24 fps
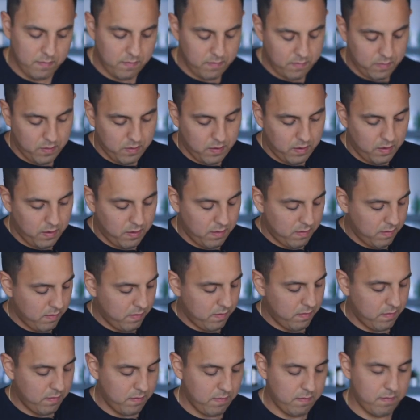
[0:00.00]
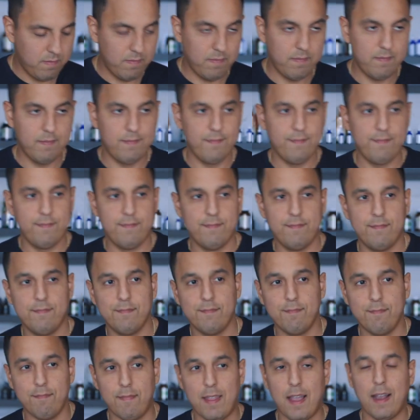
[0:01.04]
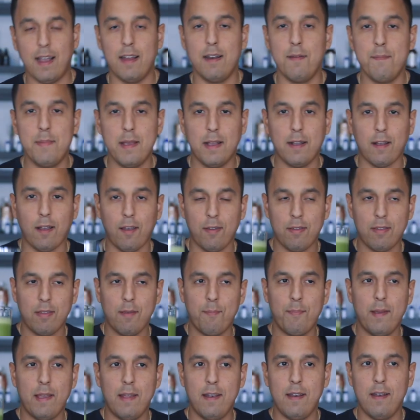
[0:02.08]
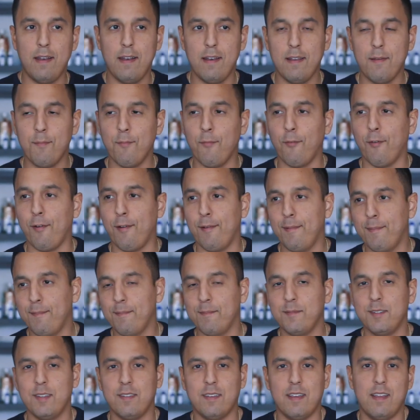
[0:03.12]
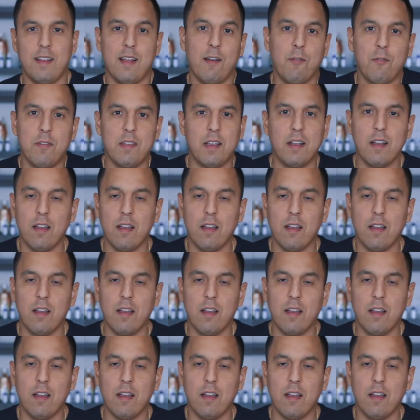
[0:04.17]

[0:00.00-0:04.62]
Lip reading: All right. I'm not gonna be constipated anymore. Just kidding, I wasn't